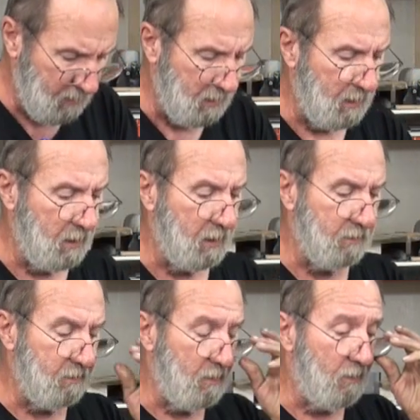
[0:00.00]

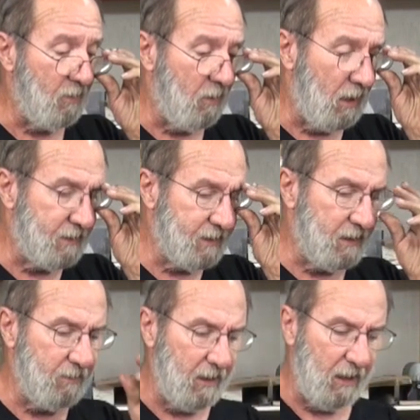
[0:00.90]
And remember I
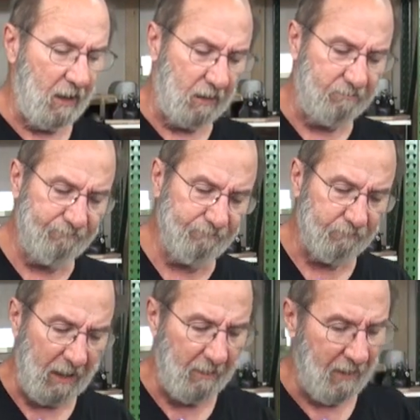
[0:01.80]
said we had
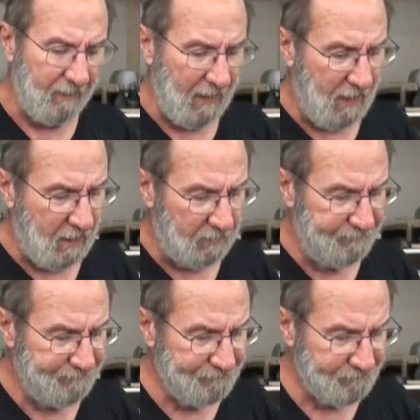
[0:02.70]
maybe a thou.
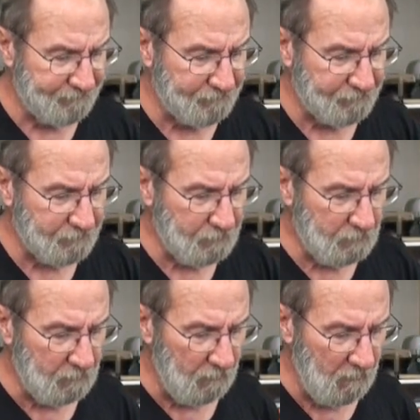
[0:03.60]

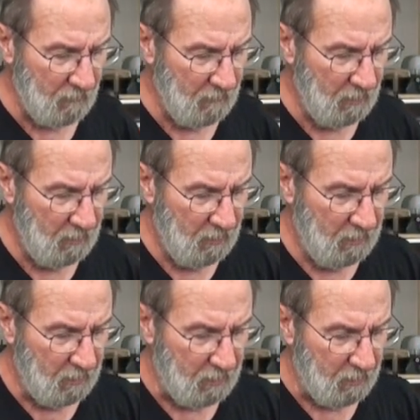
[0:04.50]

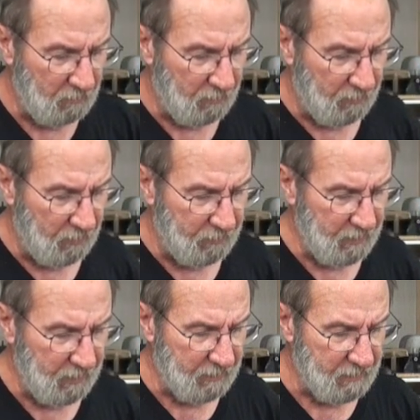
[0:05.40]
And I'm gonna
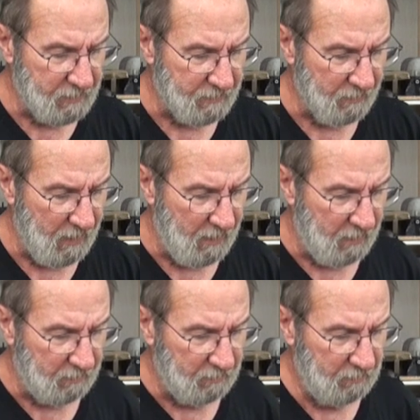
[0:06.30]
rotate this
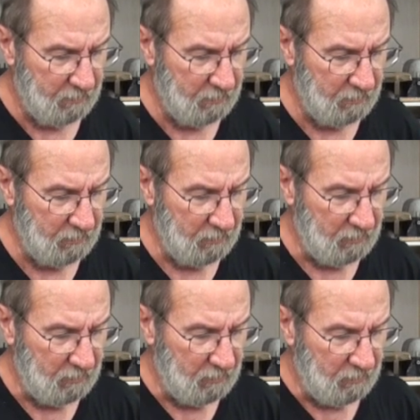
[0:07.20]
around
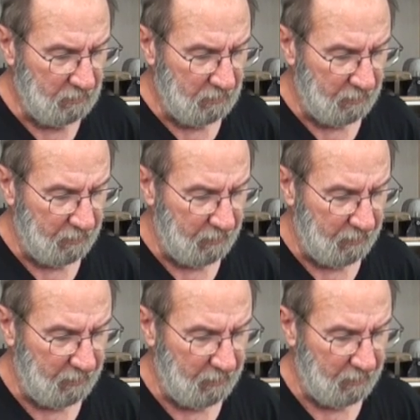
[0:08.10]

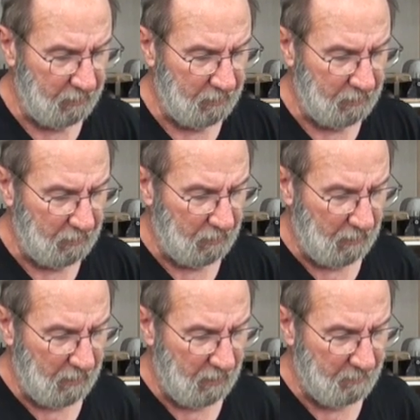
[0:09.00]
and
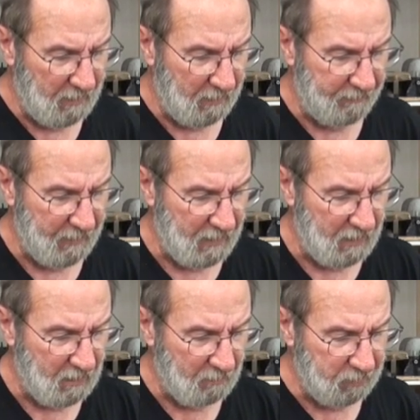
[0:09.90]
I got about a
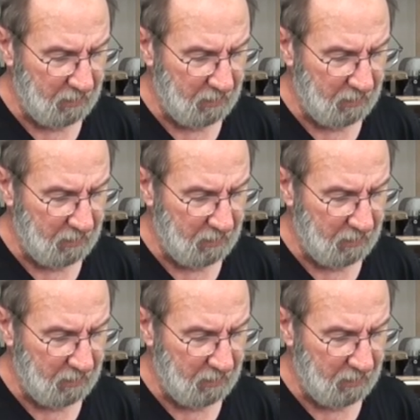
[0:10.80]
thou